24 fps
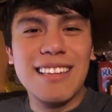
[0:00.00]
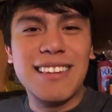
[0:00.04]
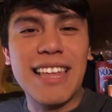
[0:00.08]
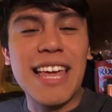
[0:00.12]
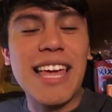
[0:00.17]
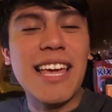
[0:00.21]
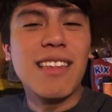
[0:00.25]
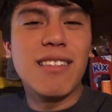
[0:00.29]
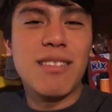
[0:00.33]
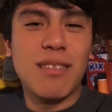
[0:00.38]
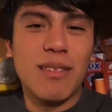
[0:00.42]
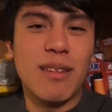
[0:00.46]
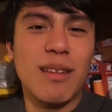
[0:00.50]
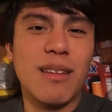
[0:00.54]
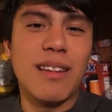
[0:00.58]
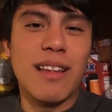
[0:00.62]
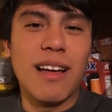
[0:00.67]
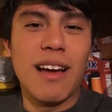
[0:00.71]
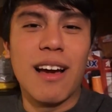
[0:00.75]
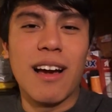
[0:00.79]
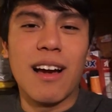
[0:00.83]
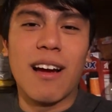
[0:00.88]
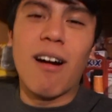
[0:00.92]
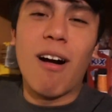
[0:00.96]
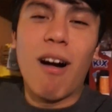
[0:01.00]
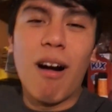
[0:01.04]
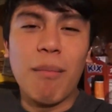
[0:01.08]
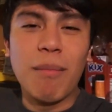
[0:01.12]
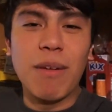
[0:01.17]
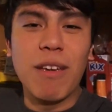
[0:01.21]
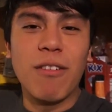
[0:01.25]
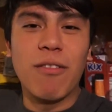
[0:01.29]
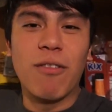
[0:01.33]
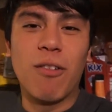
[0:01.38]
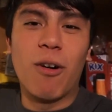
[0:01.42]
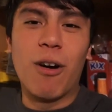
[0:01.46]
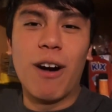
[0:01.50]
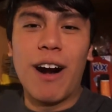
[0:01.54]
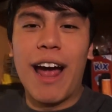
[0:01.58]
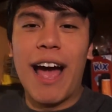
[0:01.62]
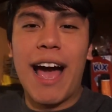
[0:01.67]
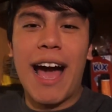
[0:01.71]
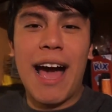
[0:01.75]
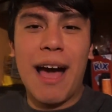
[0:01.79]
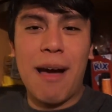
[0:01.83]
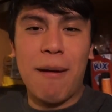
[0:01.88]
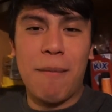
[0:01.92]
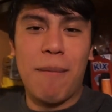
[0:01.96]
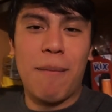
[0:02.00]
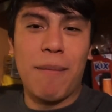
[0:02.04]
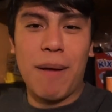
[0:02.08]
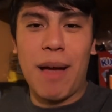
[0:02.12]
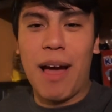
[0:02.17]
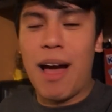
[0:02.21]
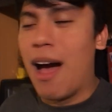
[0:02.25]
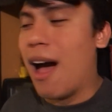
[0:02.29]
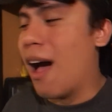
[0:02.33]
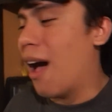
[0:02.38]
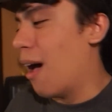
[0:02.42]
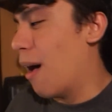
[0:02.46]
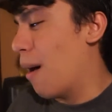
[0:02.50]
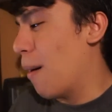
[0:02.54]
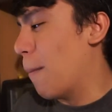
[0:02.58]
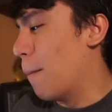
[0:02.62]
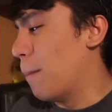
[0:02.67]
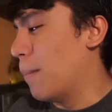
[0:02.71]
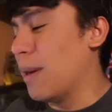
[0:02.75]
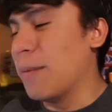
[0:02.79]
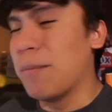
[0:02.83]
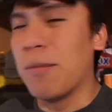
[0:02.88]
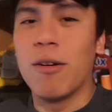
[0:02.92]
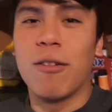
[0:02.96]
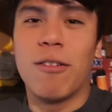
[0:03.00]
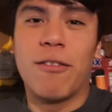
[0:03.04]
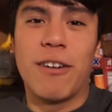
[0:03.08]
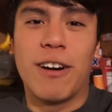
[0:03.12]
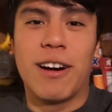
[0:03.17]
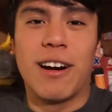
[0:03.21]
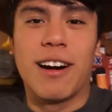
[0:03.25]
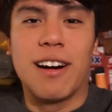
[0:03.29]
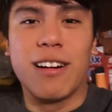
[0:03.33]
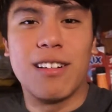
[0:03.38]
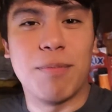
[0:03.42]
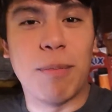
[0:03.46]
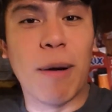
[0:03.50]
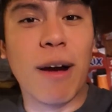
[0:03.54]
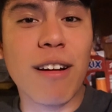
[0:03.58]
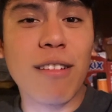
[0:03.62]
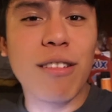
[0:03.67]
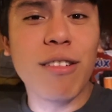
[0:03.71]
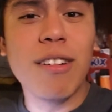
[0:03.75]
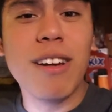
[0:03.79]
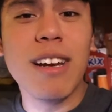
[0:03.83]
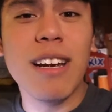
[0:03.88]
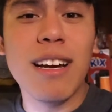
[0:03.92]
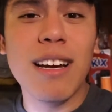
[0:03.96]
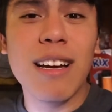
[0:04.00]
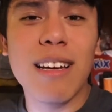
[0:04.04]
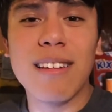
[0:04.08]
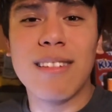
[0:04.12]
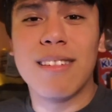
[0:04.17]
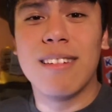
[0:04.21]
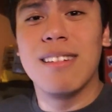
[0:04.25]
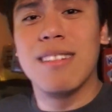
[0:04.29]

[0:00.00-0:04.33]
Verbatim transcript: Thanks to the Call Me 4 app um, people for sponsoring us.